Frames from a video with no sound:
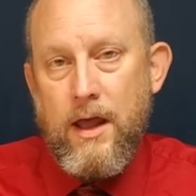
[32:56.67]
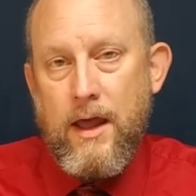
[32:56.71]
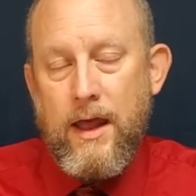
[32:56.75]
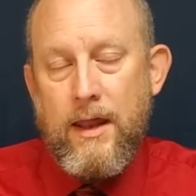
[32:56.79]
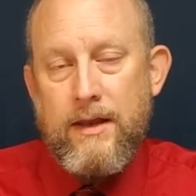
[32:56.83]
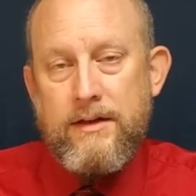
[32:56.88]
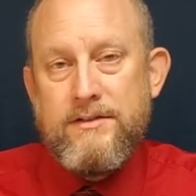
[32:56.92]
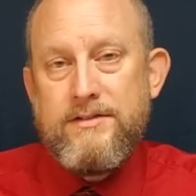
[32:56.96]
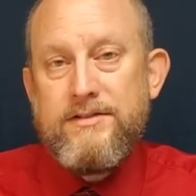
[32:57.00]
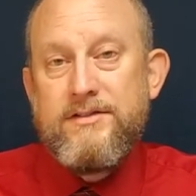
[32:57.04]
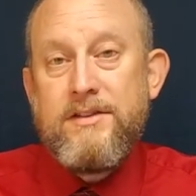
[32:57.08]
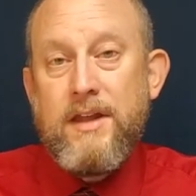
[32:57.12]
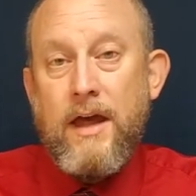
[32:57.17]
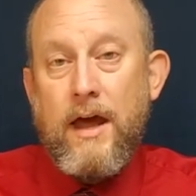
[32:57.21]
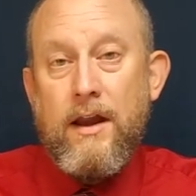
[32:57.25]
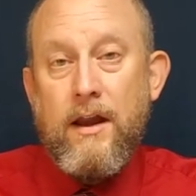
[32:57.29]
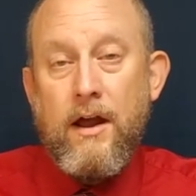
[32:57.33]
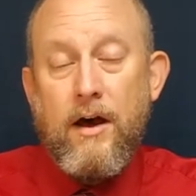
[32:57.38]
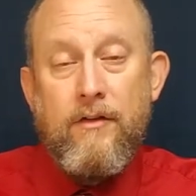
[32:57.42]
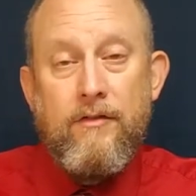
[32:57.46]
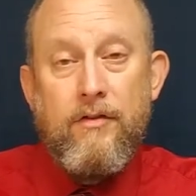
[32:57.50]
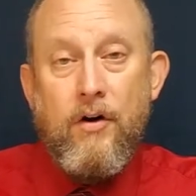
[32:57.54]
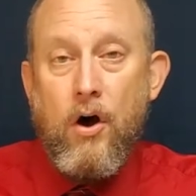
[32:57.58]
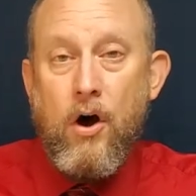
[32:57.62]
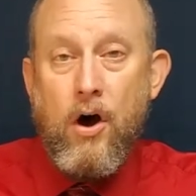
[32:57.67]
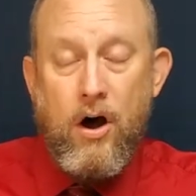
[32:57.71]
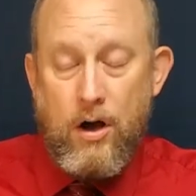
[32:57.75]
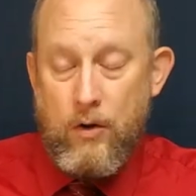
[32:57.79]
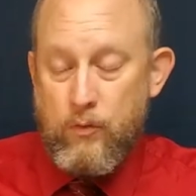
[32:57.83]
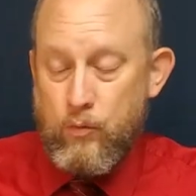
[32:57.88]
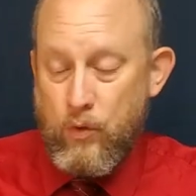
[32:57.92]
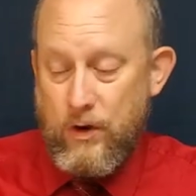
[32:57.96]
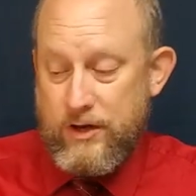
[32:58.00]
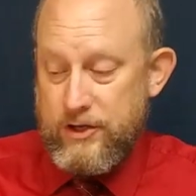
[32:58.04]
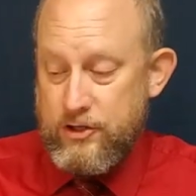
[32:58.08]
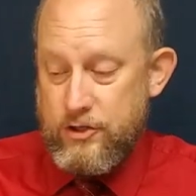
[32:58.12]
instead of
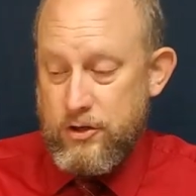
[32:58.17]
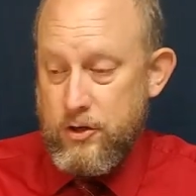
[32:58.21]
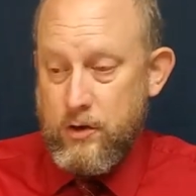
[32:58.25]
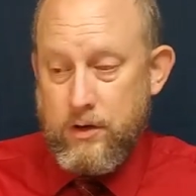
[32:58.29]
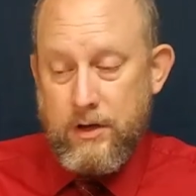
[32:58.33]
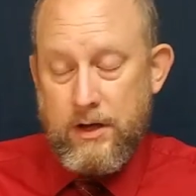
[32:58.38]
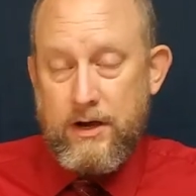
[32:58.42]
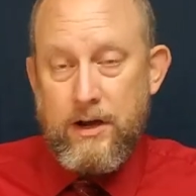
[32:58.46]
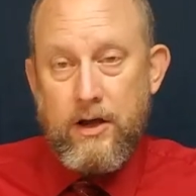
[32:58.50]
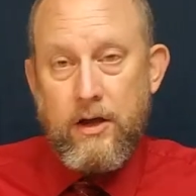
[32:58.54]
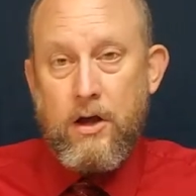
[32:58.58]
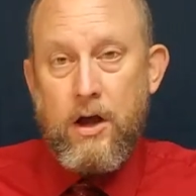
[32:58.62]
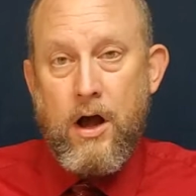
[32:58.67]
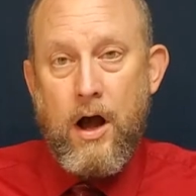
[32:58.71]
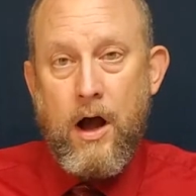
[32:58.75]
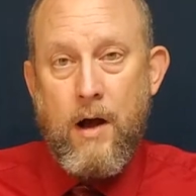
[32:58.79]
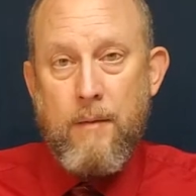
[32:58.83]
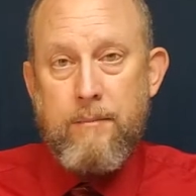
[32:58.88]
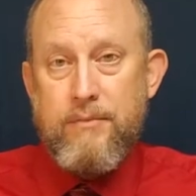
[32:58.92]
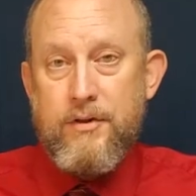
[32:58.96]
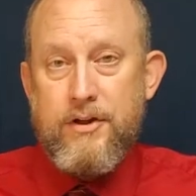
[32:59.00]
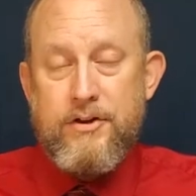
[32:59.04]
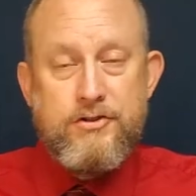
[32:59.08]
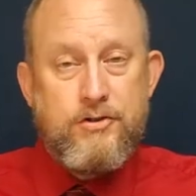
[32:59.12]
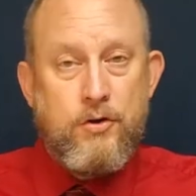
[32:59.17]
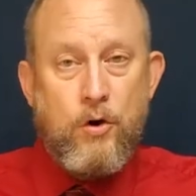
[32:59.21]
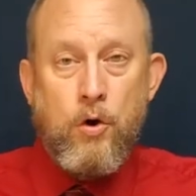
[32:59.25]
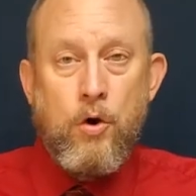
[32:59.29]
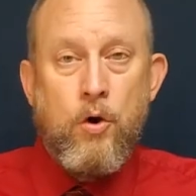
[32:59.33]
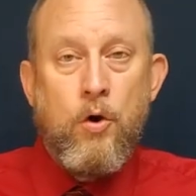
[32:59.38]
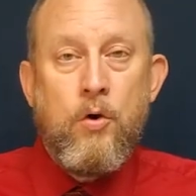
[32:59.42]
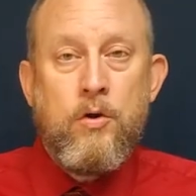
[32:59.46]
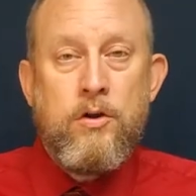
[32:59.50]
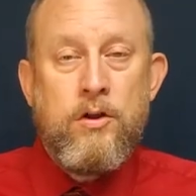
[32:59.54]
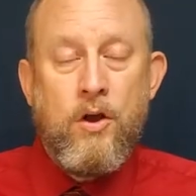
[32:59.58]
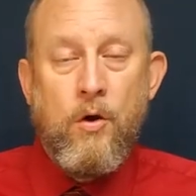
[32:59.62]
on what you can accomplish or
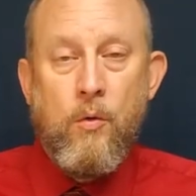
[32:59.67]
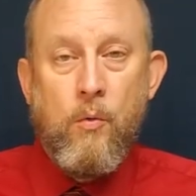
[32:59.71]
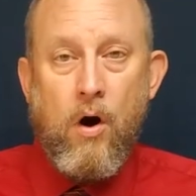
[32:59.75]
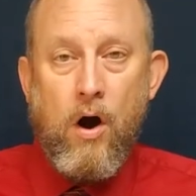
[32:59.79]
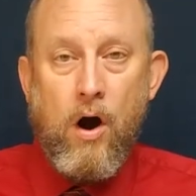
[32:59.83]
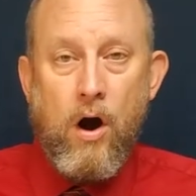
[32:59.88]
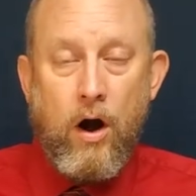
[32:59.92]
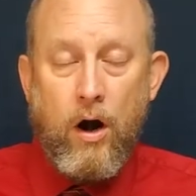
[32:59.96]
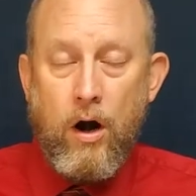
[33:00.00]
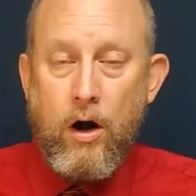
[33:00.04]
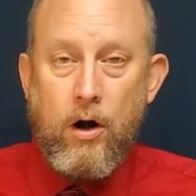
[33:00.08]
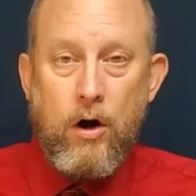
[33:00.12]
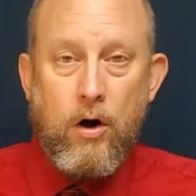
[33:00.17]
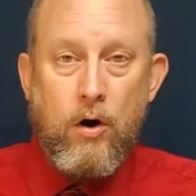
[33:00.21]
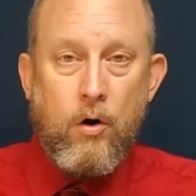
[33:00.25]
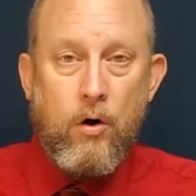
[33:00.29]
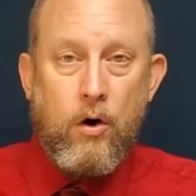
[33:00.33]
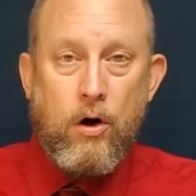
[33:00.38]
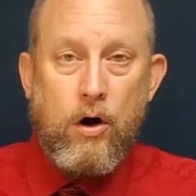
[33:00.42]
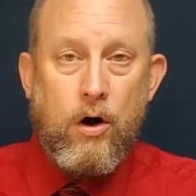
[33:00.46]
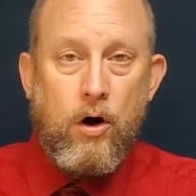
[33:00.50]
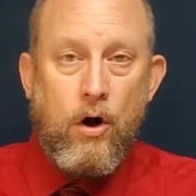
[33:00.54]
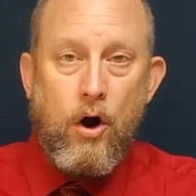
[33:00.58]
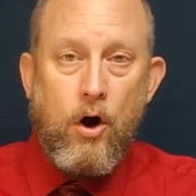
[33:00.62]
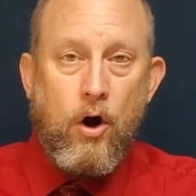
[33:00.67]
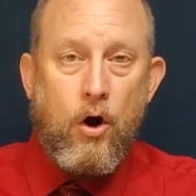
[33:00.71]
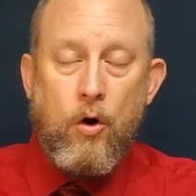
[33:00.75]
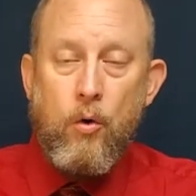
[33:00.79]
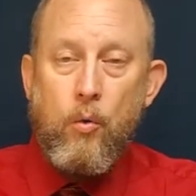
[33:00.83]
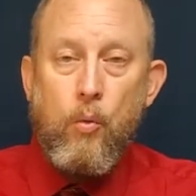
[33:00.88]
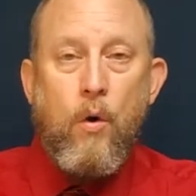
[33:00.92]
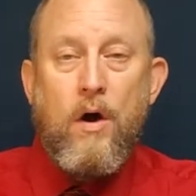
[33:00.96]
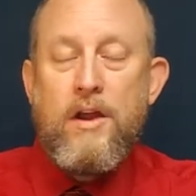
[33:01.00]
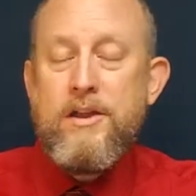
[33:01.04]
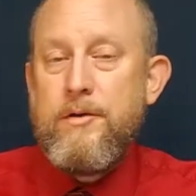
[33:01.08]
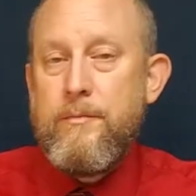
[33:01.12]
who you are or,
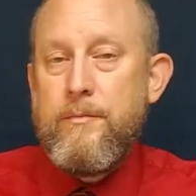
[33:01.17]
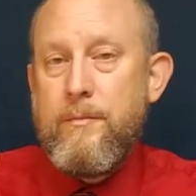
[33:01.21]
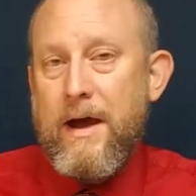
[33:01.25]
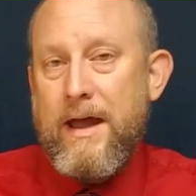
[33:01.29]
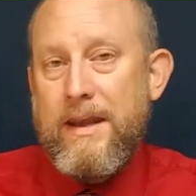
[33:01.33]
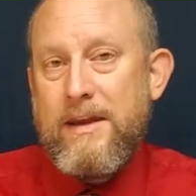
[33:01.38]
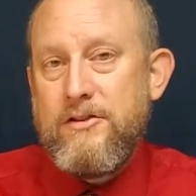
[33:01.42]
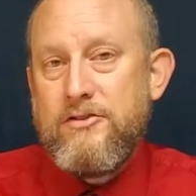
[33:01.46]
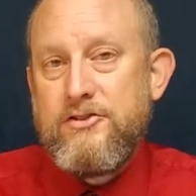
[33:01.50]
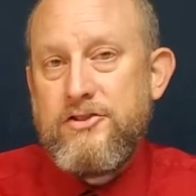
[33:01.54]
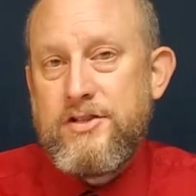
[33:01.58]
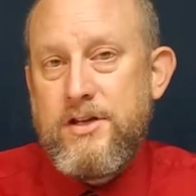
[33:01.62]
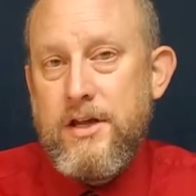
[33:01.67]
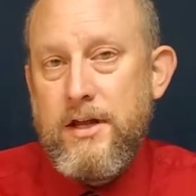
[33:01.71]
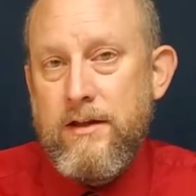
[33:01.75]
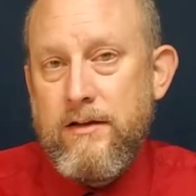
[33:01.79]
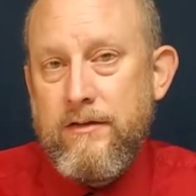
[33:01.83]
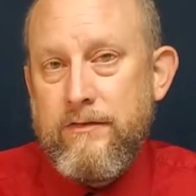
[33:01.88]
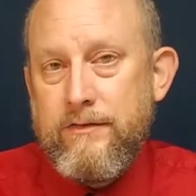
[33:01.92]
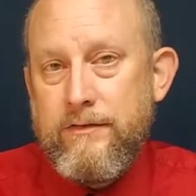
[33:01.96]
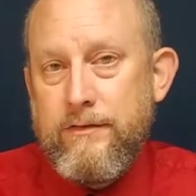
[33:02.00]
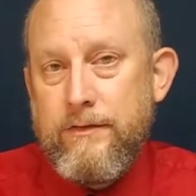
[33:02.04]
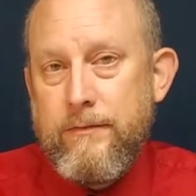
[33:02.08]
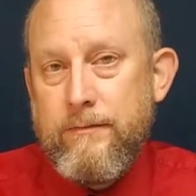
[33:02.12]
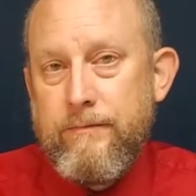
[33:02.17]
or what you might achieve